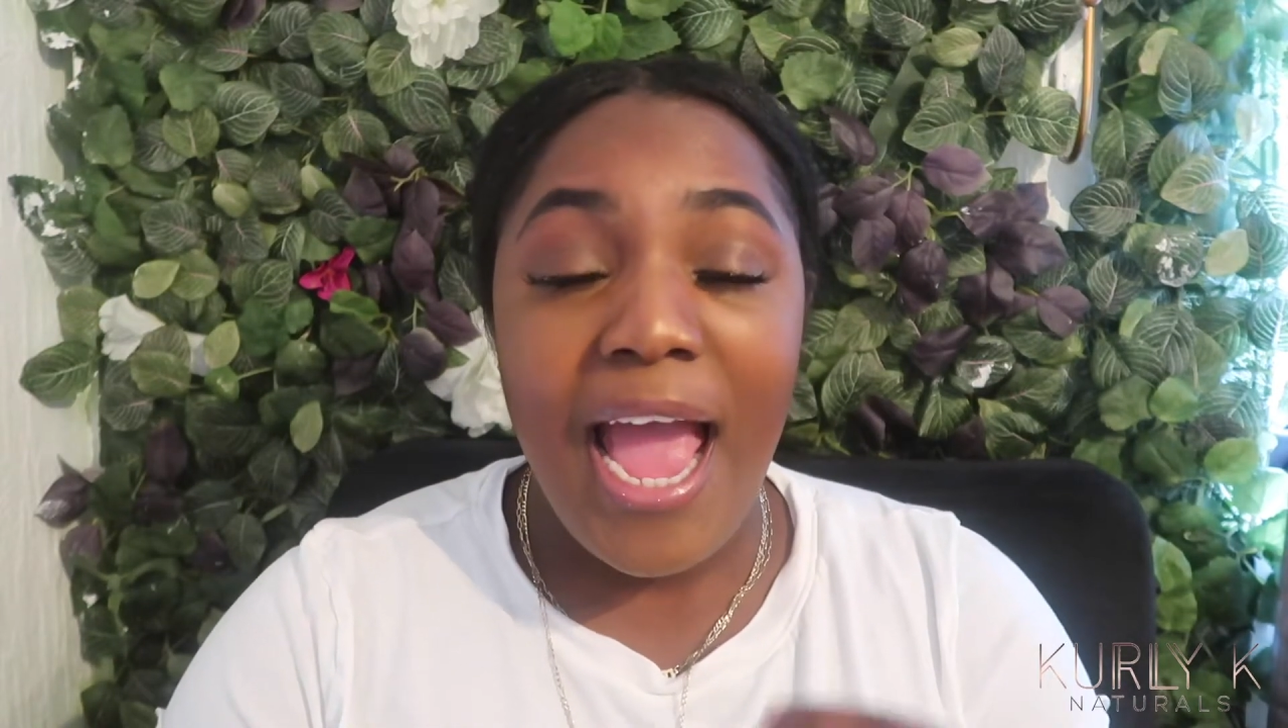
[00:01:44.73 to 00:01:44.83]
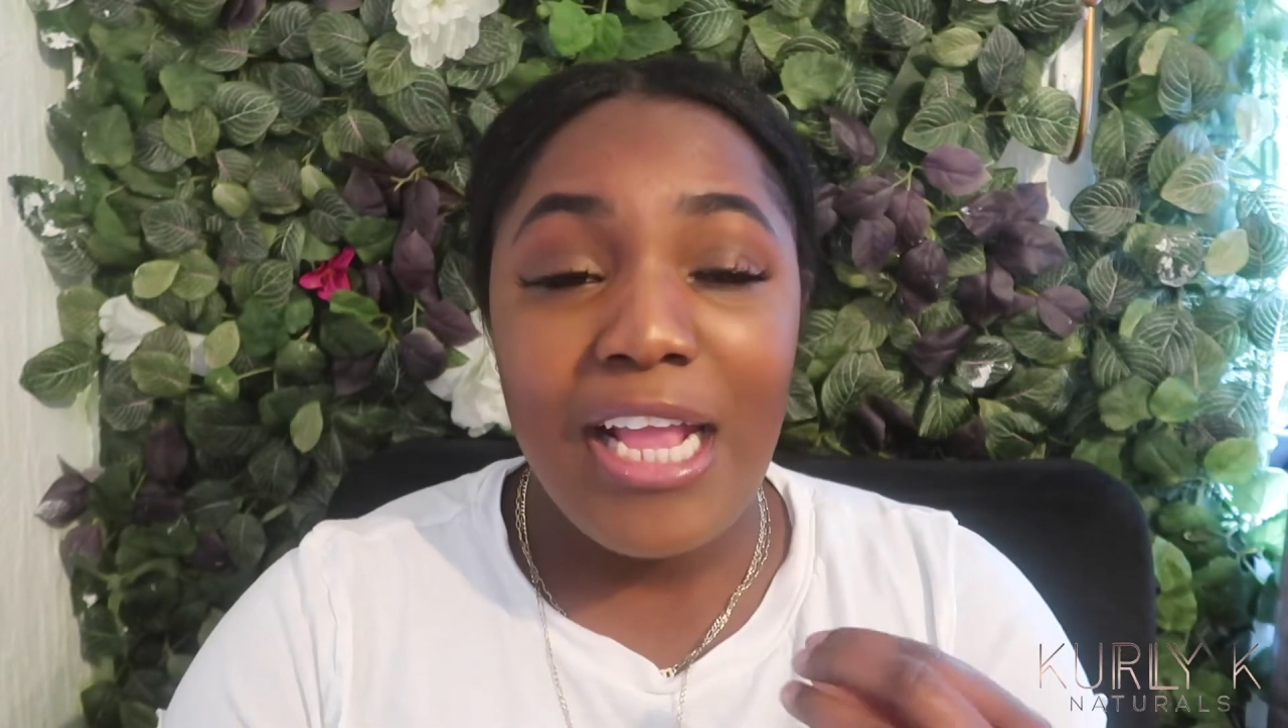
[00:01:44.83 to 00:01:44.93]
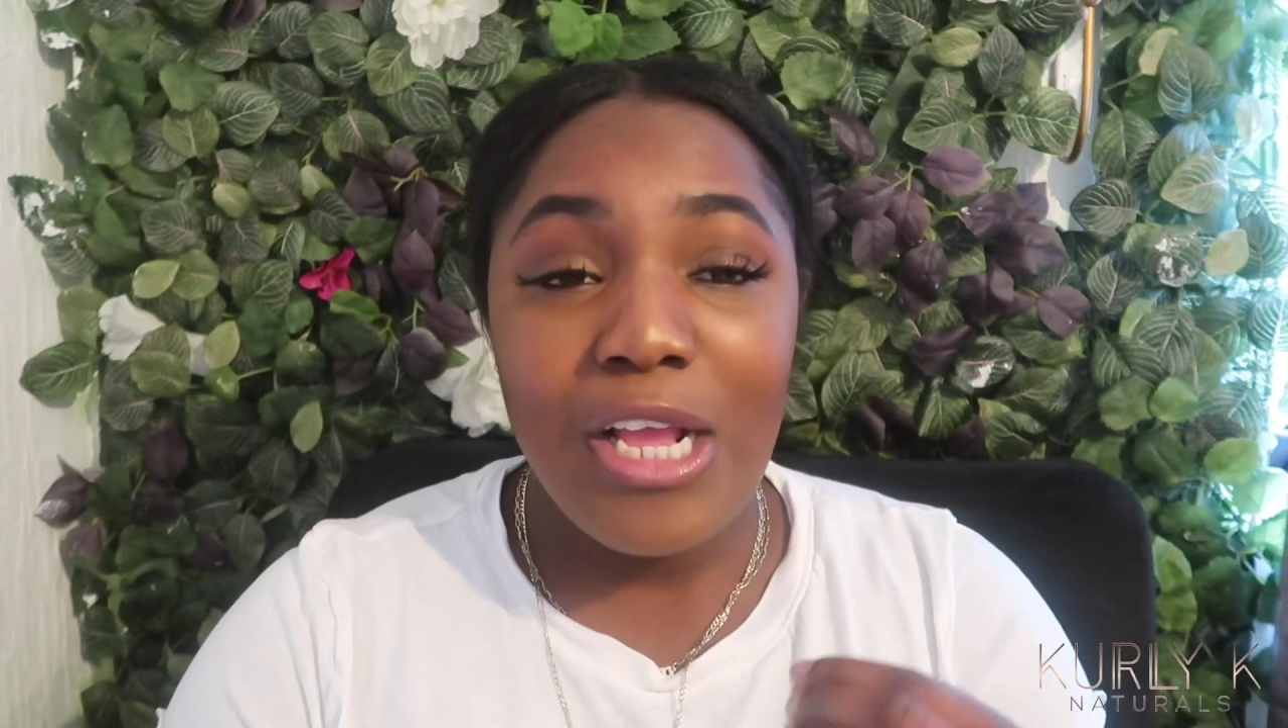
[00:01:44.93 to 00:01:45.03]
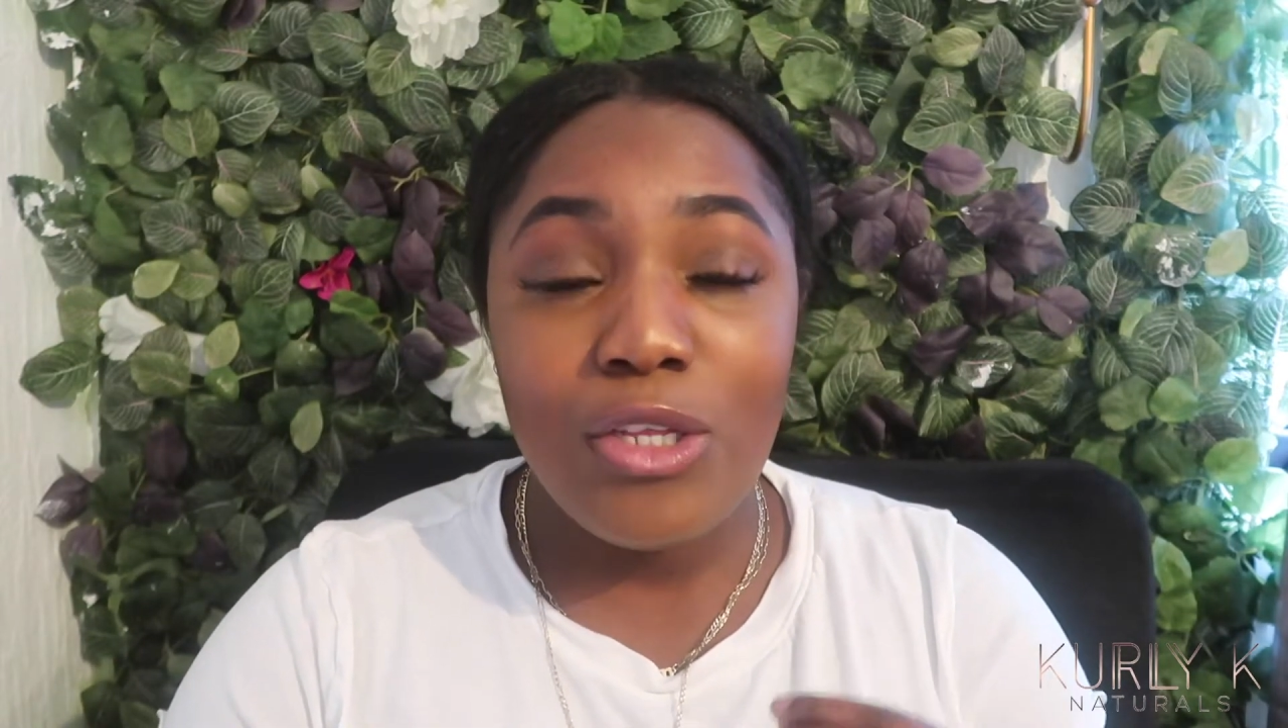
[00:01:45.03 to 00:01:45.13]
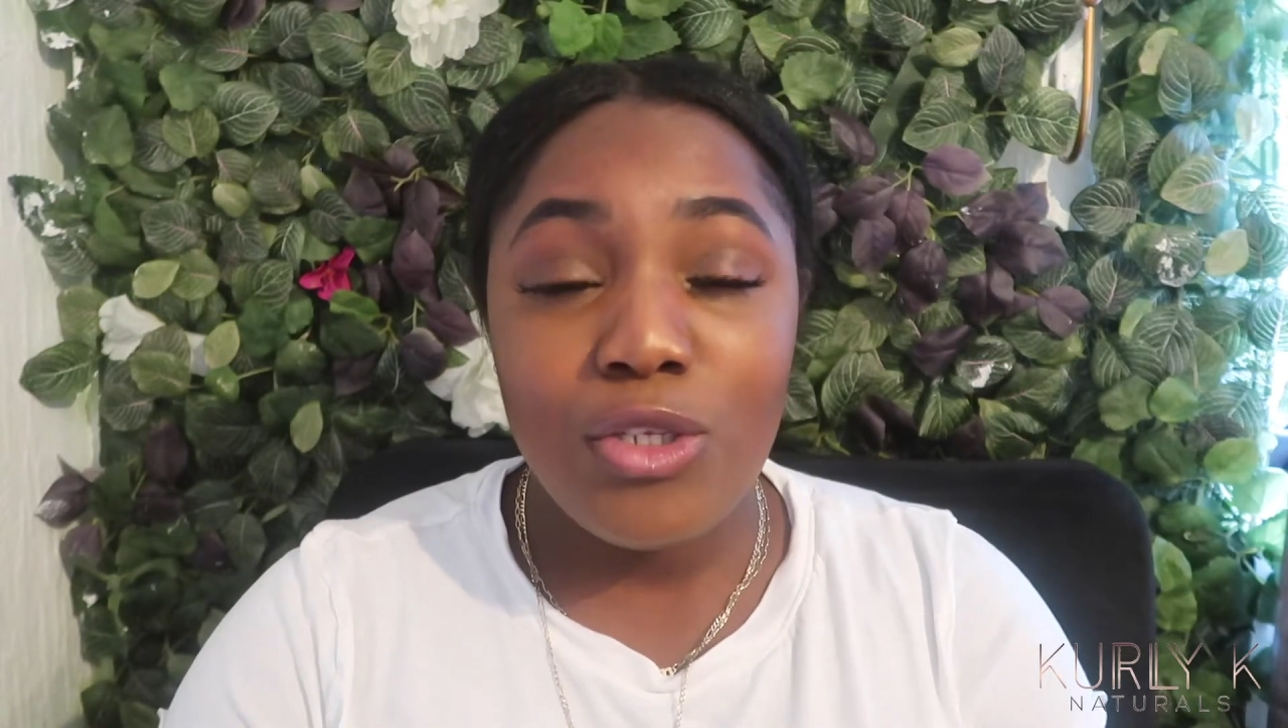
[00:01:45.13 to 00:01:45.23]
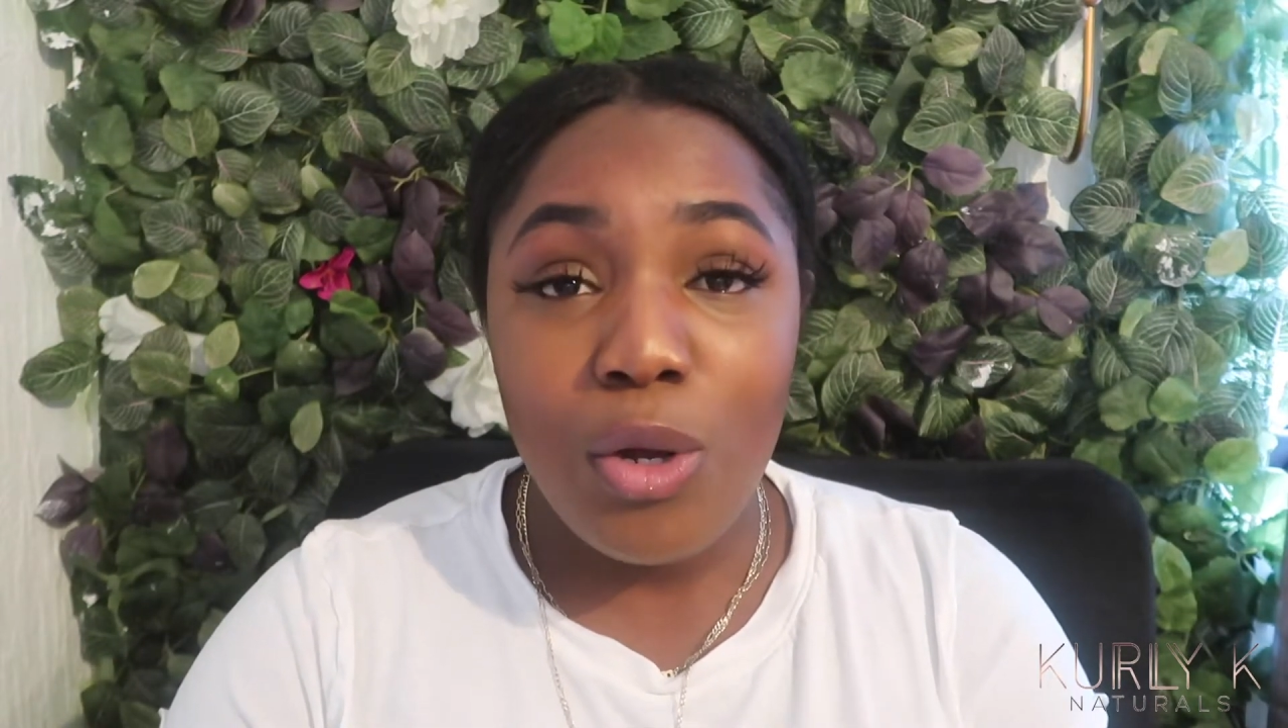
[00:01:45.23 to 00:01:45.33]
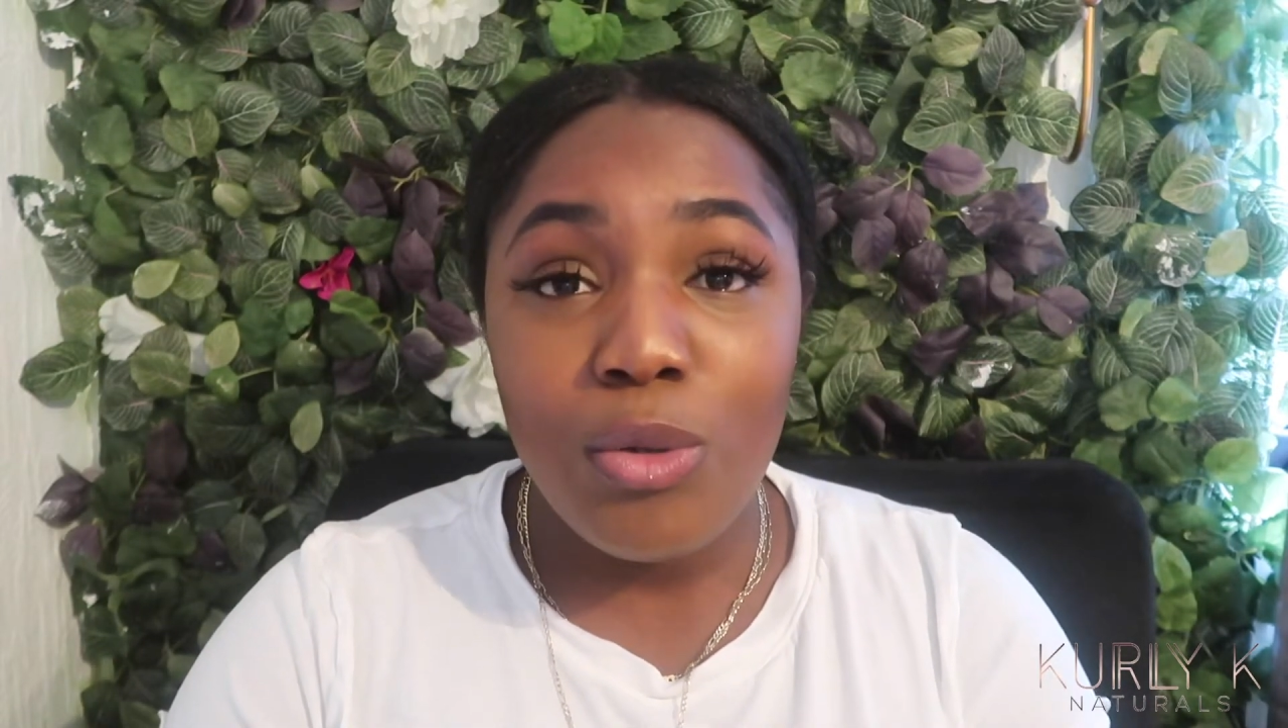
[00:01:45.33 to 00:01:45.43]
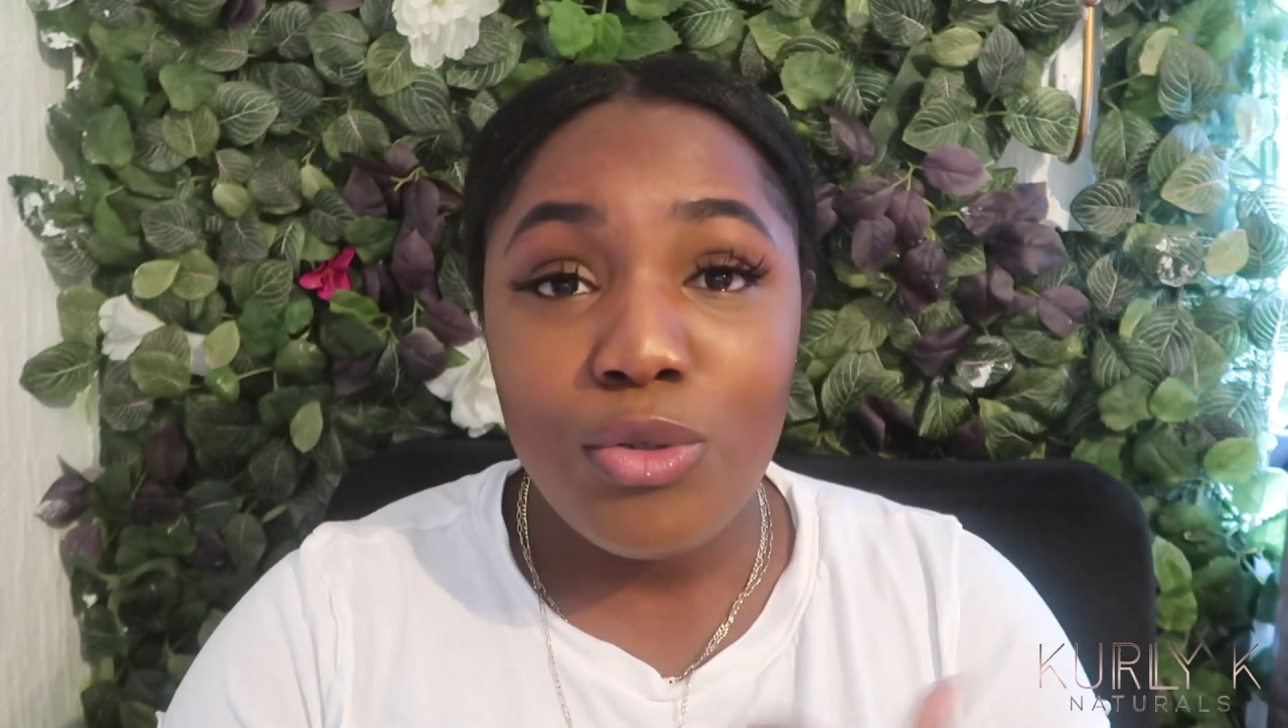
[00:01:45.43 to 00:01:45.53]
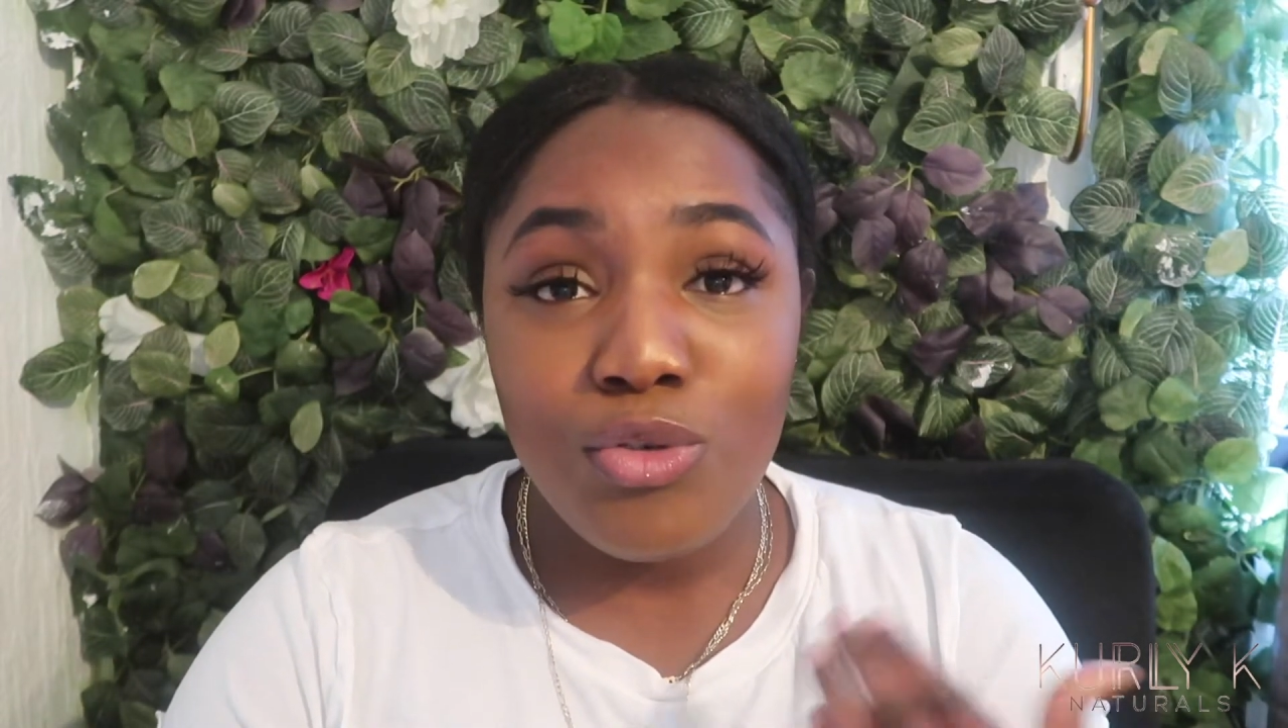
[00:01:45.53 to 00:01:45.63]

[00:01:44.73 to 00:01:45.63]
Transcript: and you don't